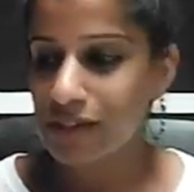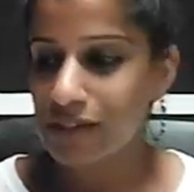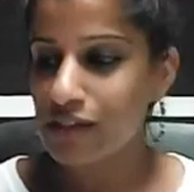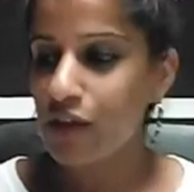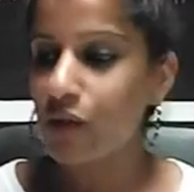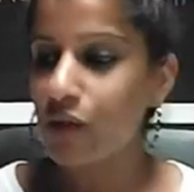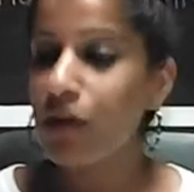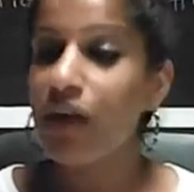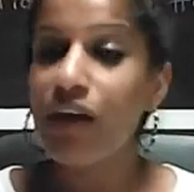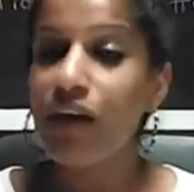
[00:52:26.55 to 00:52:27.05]

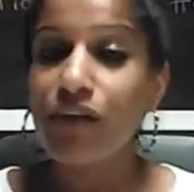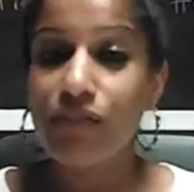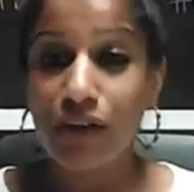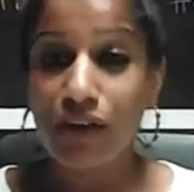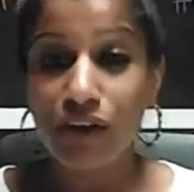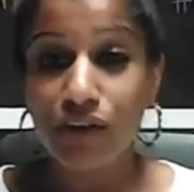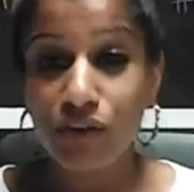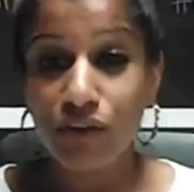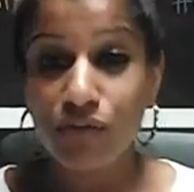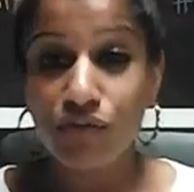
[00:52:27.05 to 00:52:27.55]
So
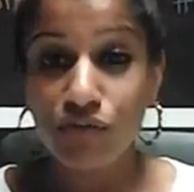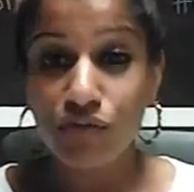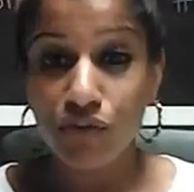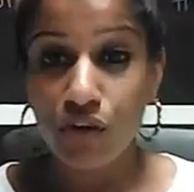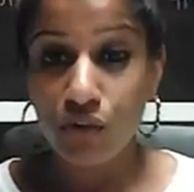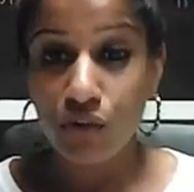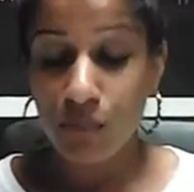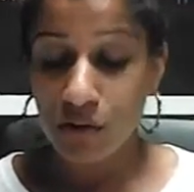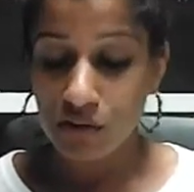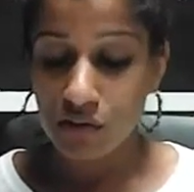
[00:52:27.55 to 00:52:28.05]
thank you
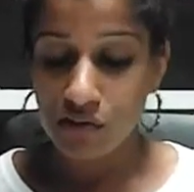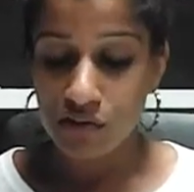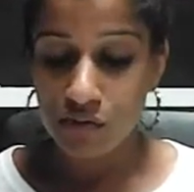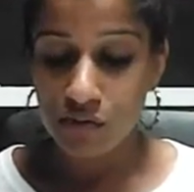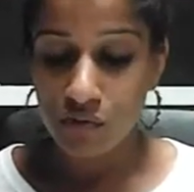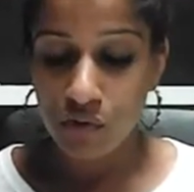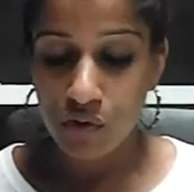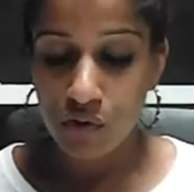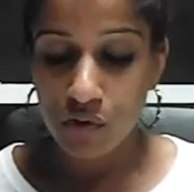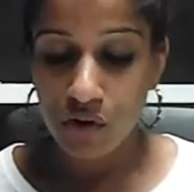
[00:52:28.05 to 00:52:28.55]
so much
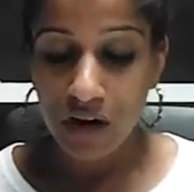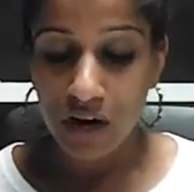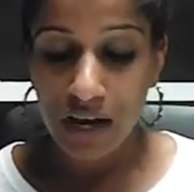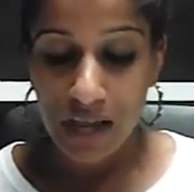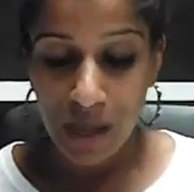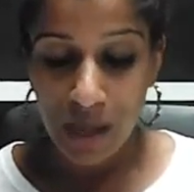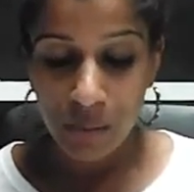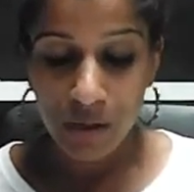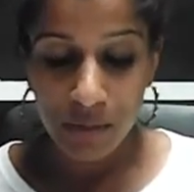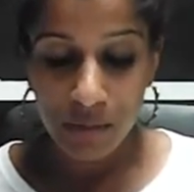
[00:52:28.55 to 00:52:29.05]
for
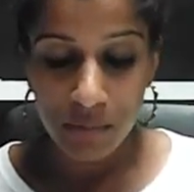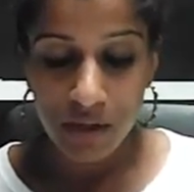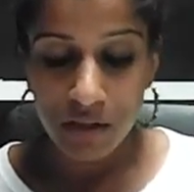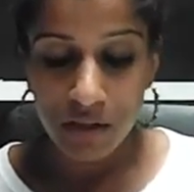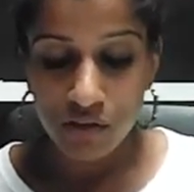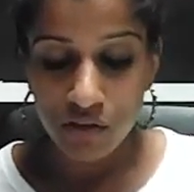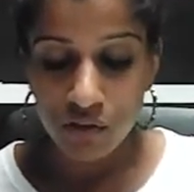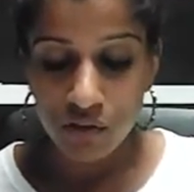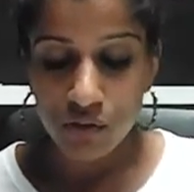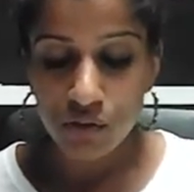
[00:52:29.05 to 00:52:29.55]
allowing me
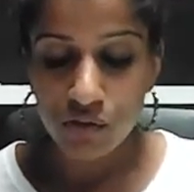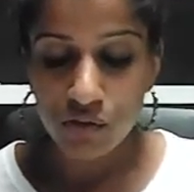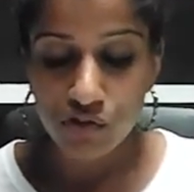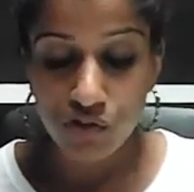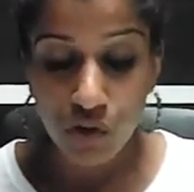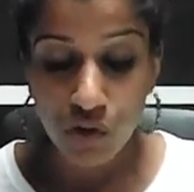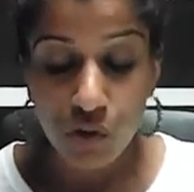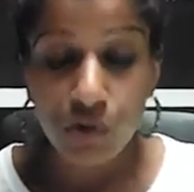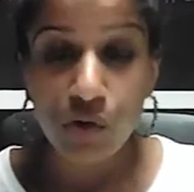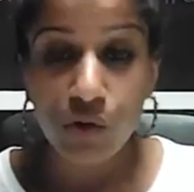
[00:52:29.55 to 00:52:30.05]
to
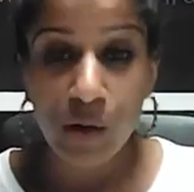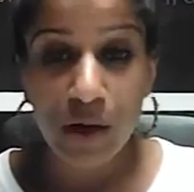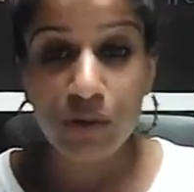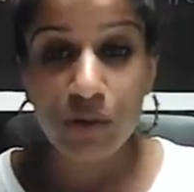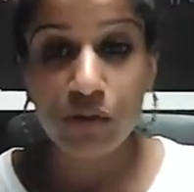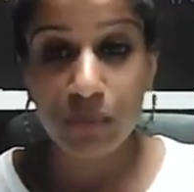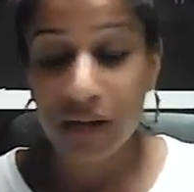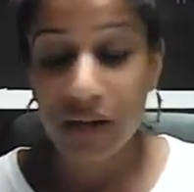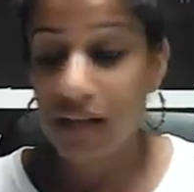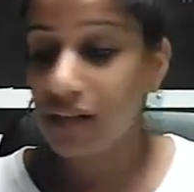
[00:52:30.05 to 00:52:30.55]
show you how
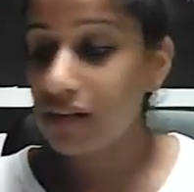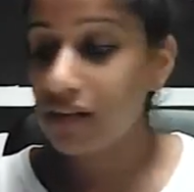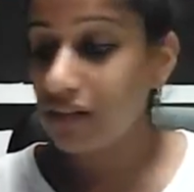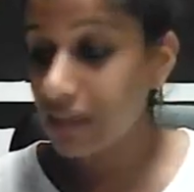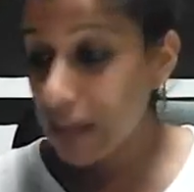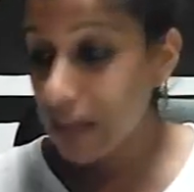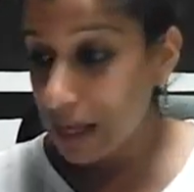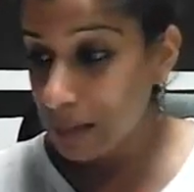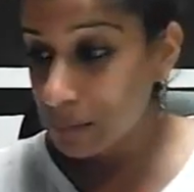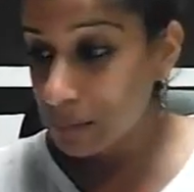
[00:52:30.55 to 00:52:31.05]
to play these
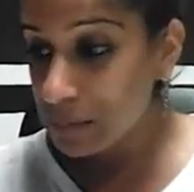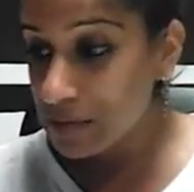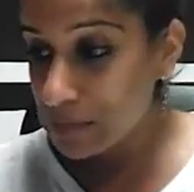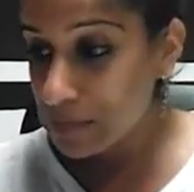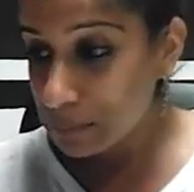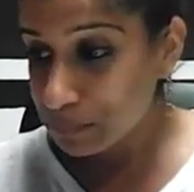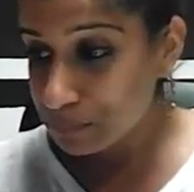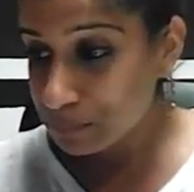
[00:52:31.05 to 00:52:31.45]
games.